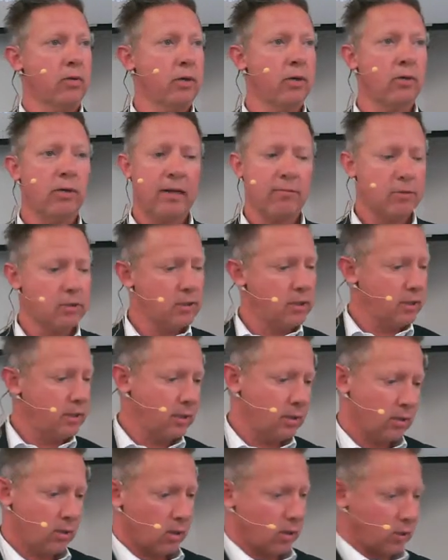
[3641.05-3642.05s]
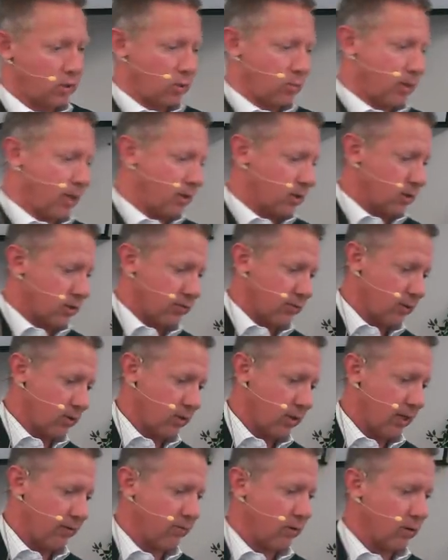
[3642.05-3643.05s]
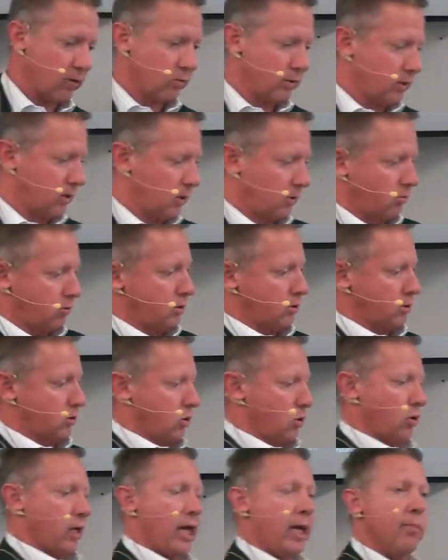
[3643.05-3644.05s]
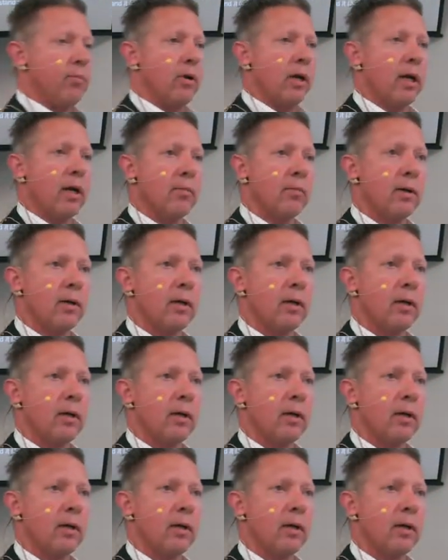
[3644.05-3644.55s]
We don't have to sit here and argue about this verse or that verse. We just say, we'll just go to Abraham.